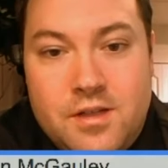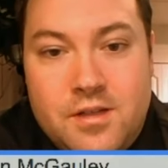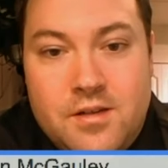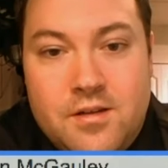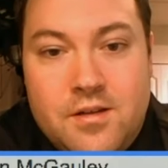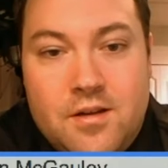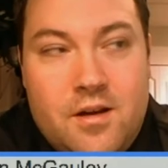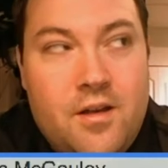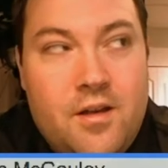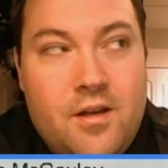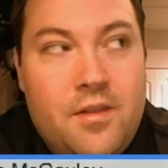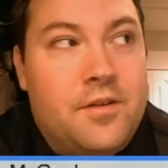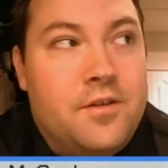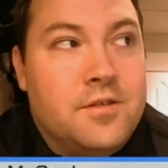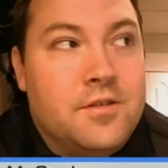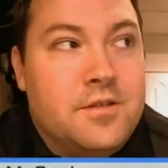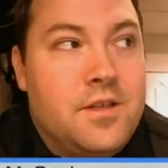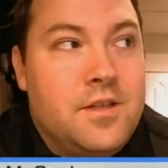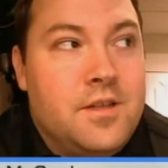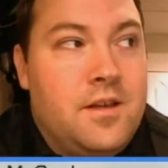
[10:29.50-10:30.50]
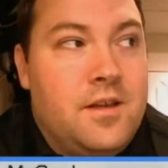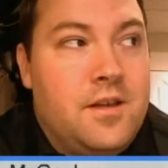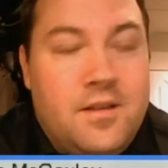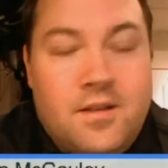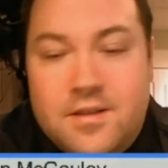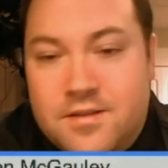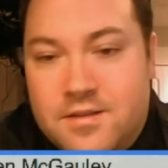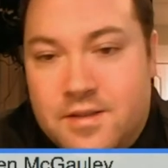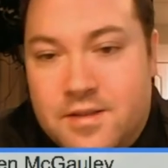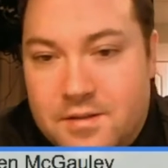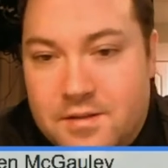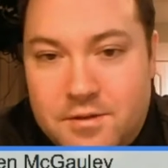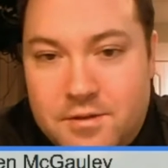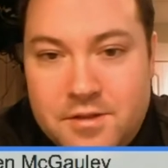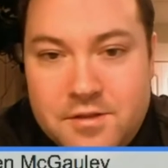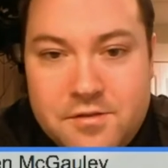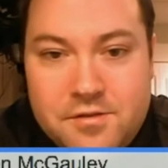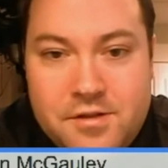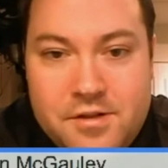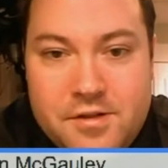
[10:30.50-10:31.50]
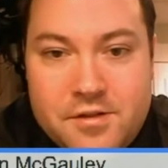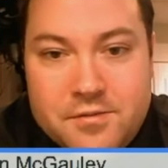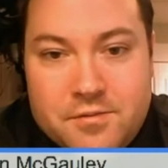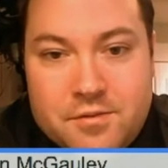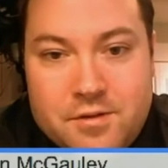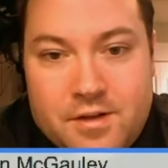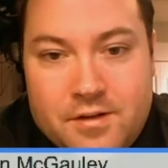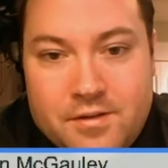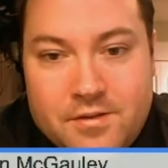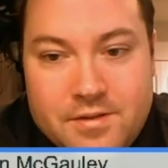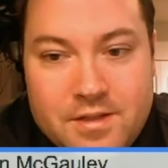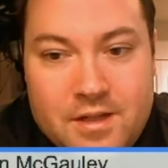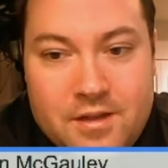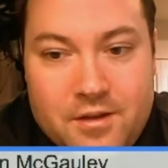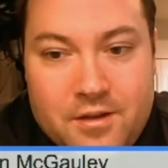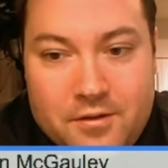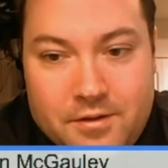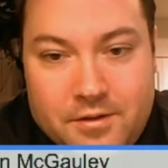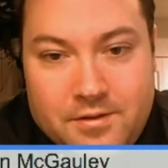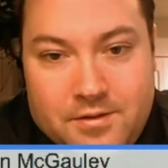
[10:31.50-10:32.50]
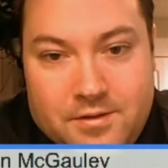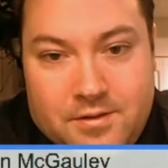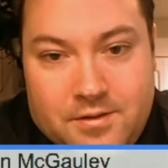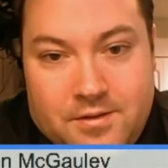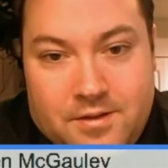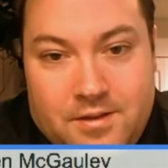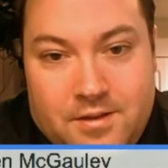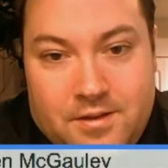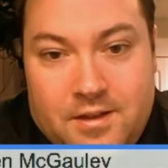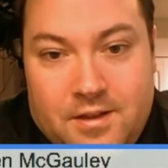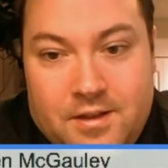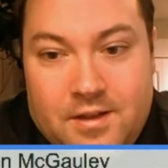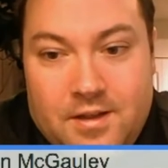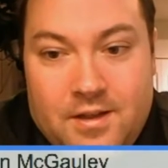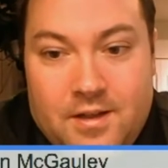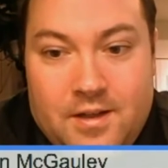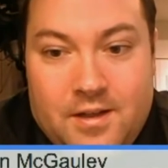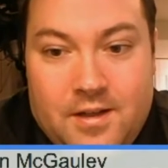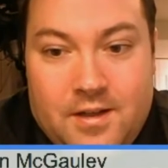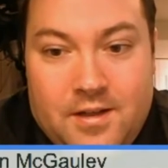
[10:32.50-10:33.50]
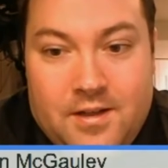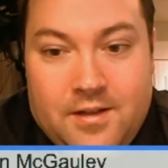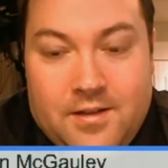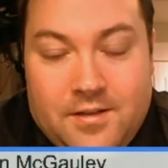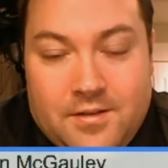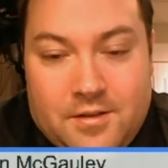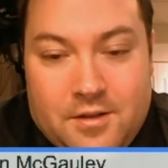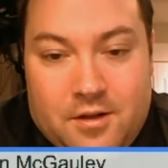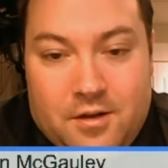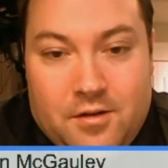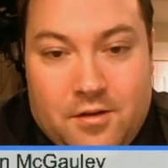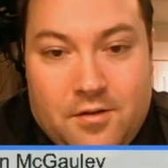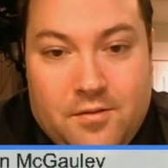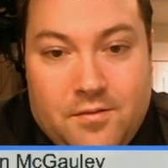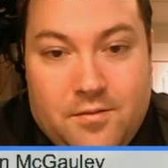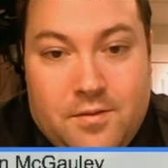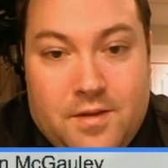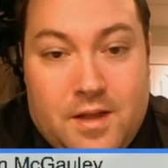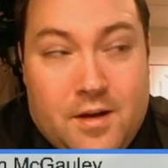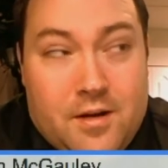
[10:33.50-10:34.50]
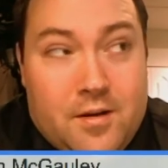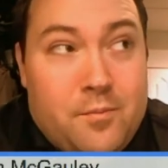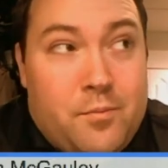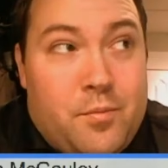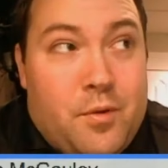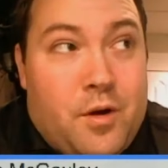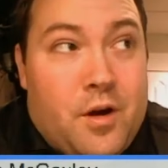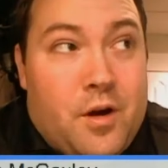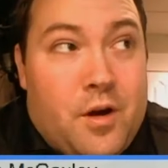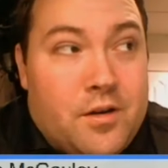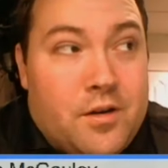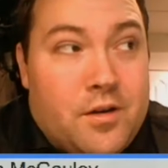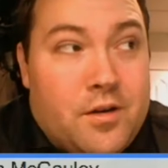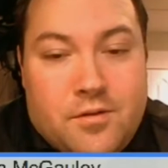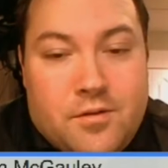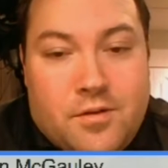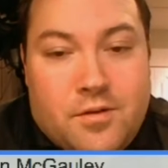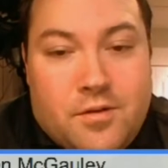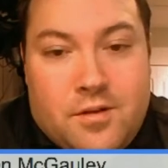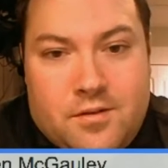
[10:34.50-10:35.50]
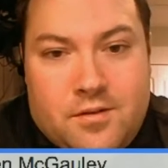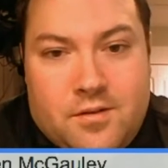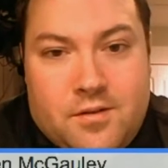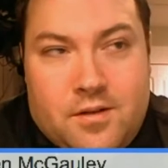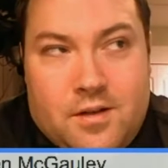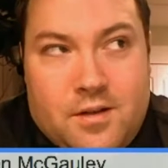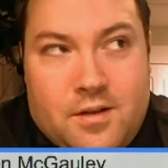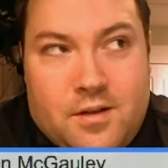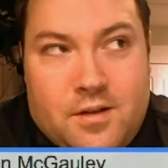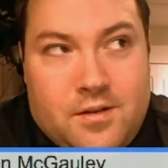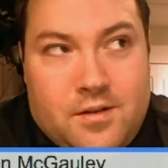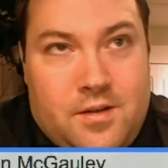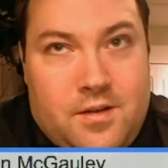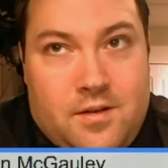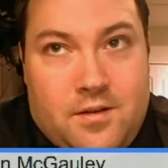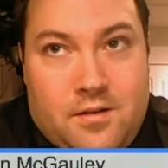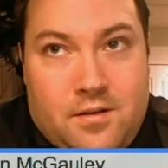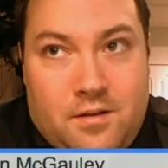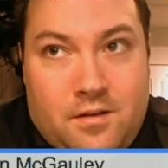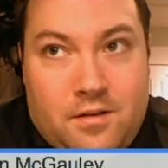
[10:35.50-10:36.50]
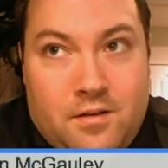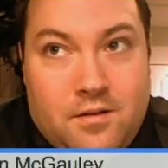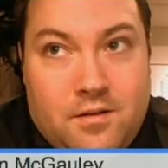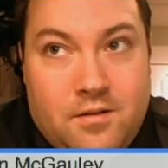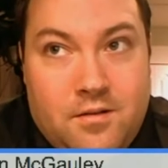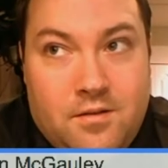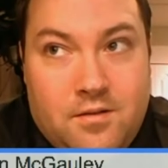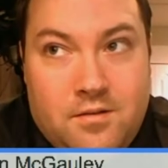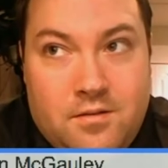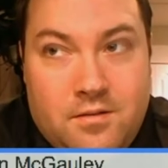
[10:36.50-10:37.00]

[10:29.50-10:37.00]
it on Thursday, because that's when the screeners were here in St. Louis. So they are embargoed until